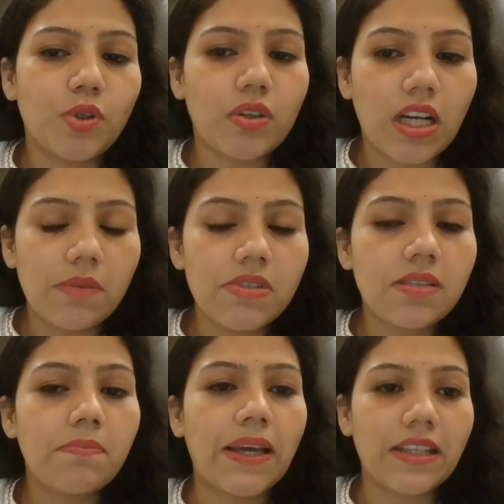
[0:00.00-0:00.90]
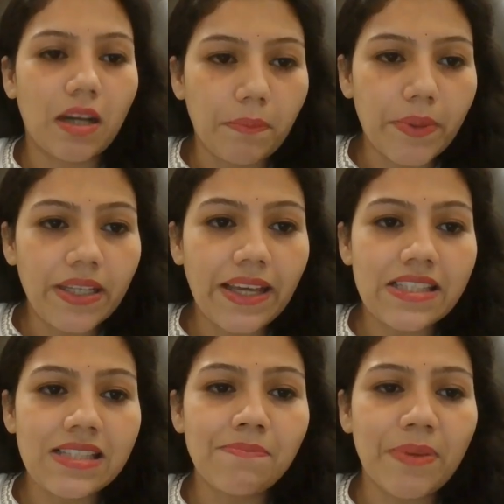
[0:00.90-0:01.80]
programs by the company,
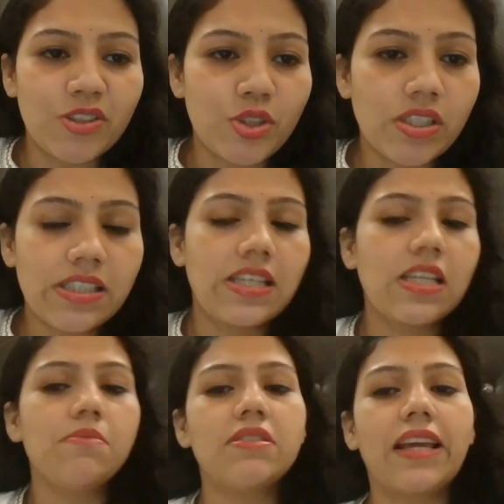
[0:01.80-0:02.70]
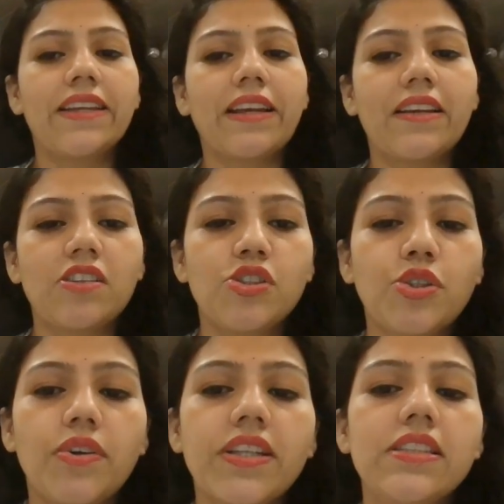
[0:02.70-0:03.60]
and some pension schemes like dental
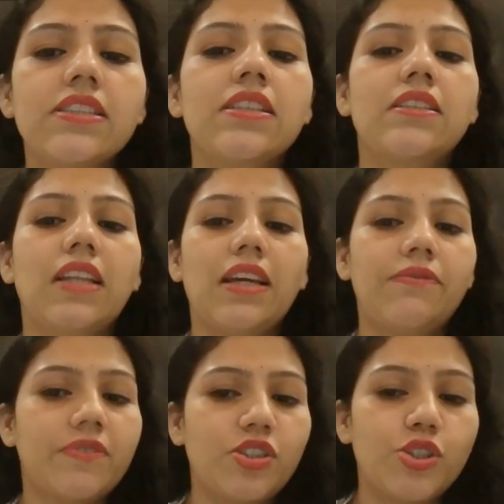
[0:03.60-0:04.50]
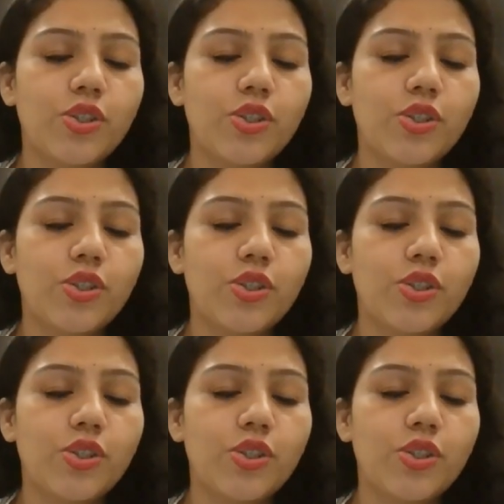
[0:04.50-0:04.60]
insurance, life